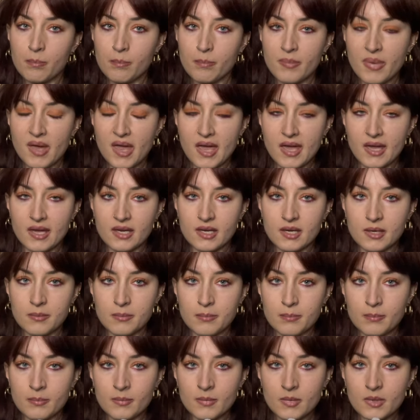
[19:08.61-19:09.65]
pink
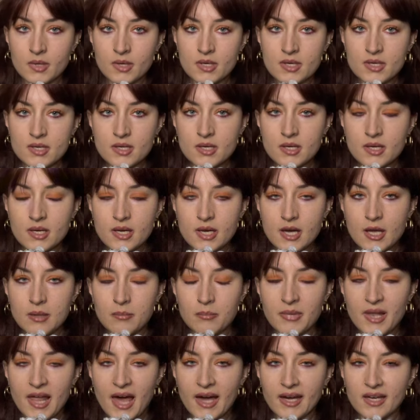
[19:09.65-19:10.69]
and
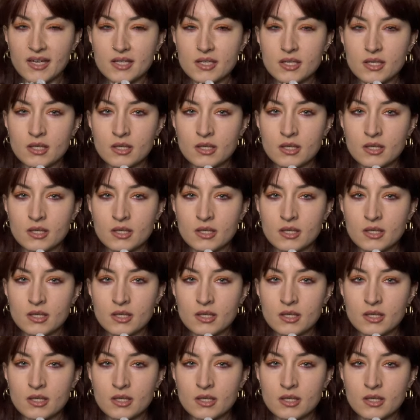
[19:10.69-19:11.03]
black